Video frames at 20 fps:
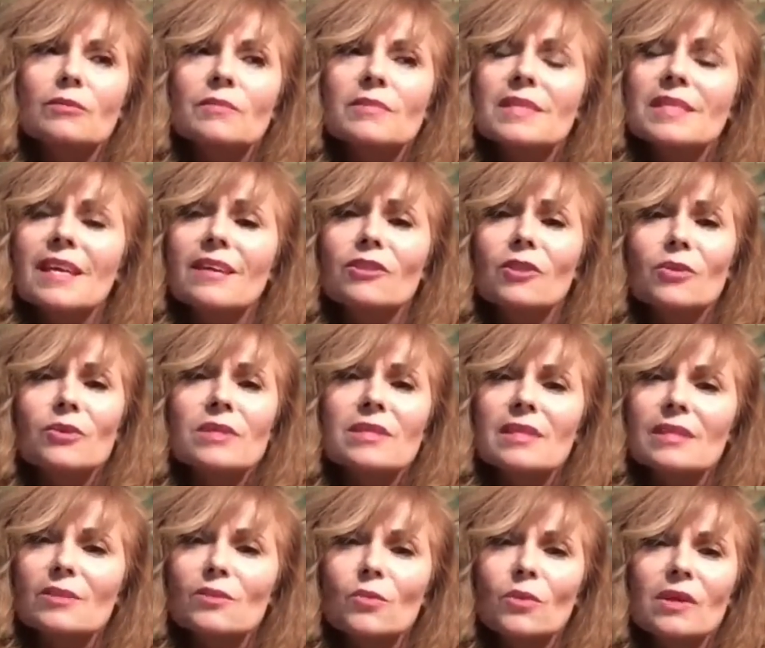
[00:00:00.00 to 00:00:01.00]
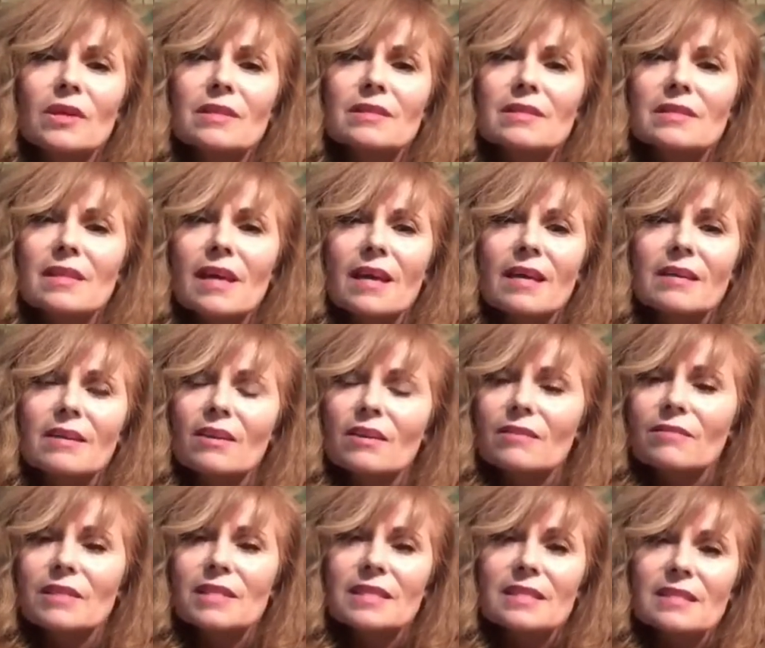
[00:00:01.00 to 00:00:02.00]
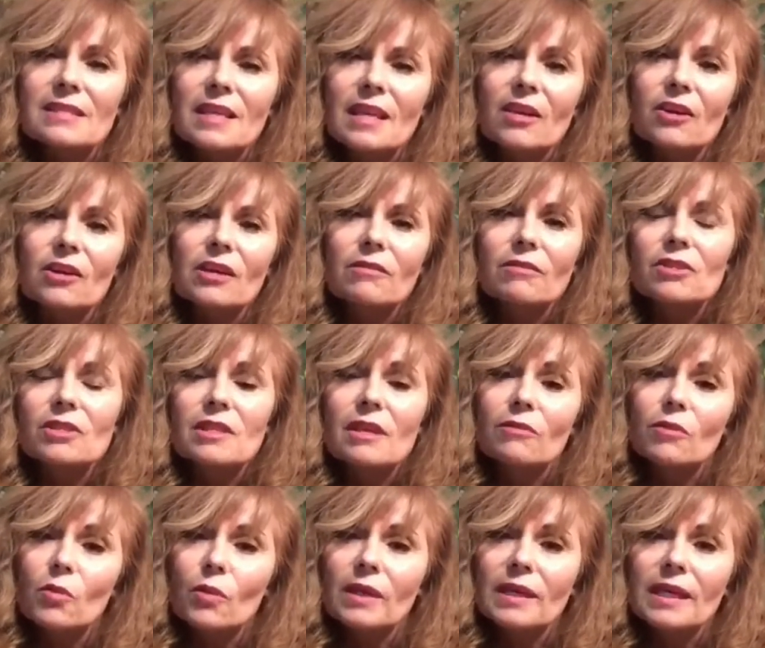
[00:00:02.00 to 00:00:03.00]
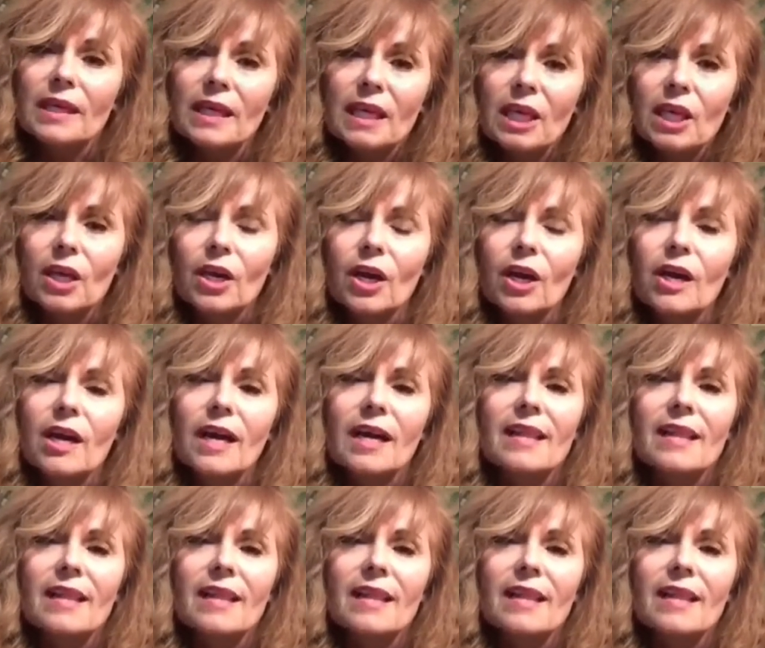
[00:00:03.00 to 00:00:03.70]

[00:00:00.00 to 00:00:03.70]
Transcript: said those 6 words that none of us as caregivers ever want to hear,